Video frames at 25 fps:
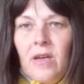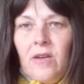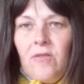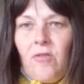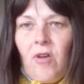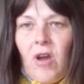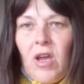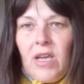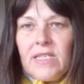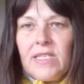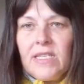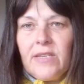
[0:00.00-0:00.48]

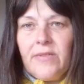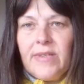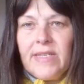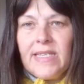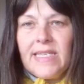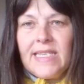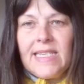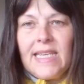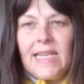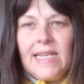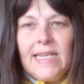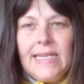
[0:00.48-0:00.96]
Right, so it's
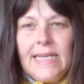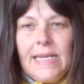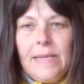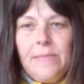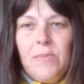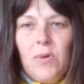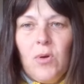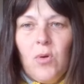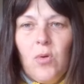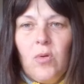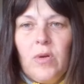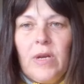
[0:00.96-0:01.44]
Sunday
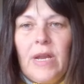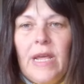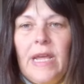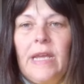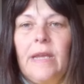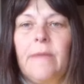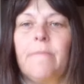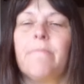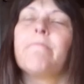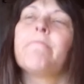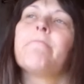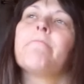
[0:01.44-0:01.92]

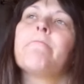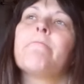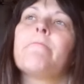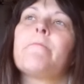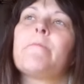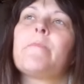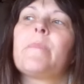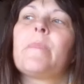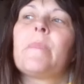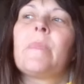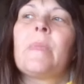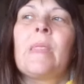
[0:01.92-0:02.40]
morning
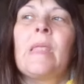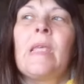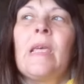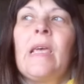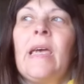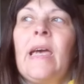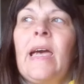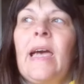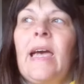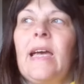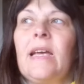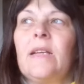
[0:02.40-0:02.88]

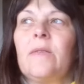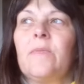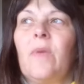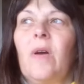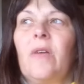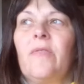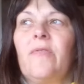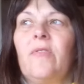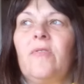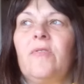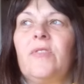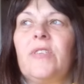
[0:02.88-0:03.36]
and
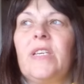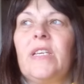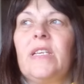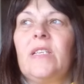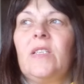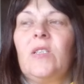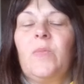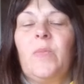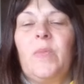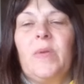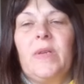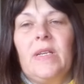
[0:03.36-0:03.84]
my
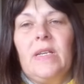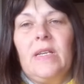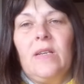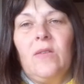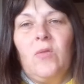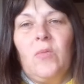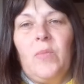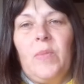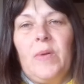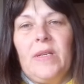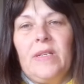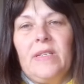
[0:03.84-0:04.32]
routine's been a
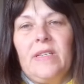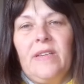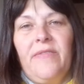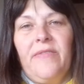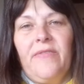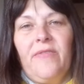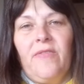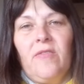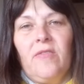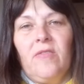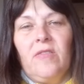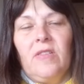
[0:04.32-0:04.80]
little bit
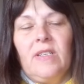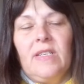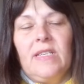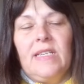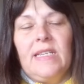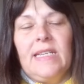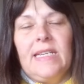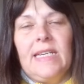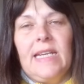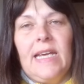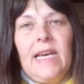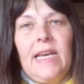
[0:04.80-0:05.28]
different
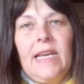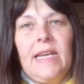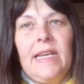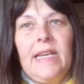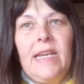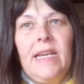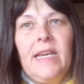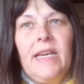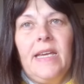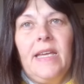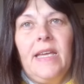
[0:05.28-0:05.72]
today.